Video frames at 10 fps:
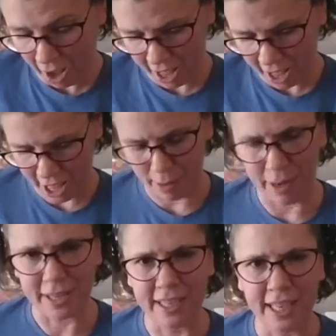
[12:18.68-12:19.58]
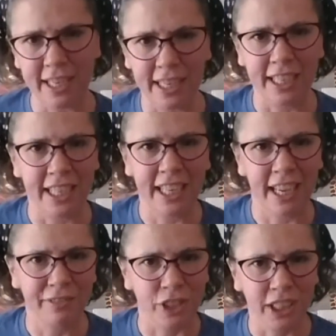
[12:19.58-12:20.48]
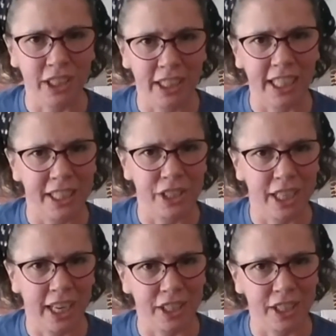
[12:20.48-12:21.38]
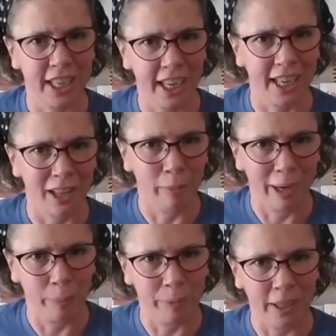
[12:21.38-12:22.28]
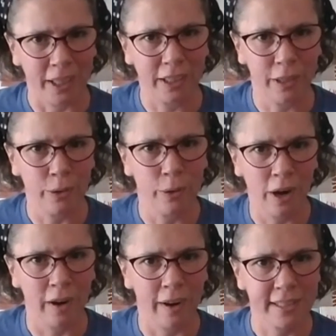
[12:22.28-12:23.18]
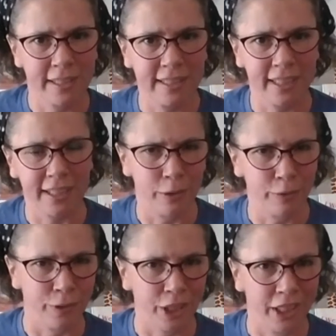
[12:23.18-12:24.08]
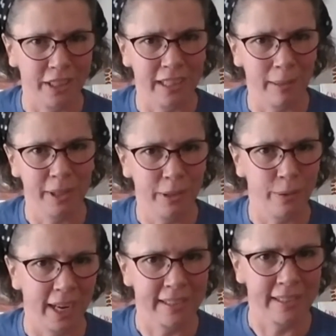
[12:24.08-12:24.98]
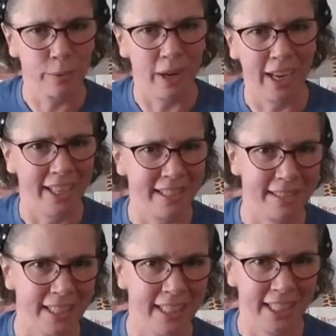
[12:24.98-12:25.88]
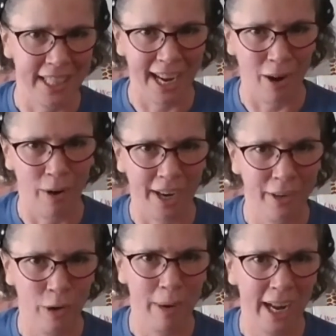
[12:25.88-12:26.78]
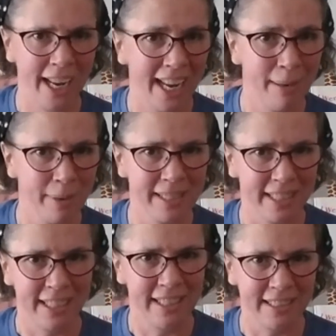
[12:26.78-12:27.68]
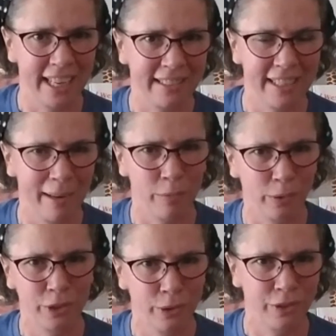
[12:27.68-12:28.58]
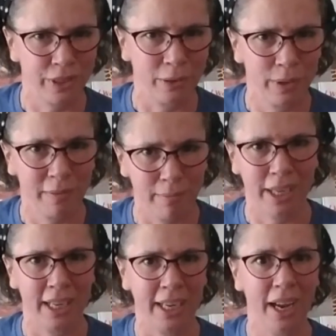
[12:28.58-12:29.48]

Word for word: A B C D F G H I J K L M N O P Q R S T U V W X Y and Z L I know my ABCs. Next time, won't you sing with me?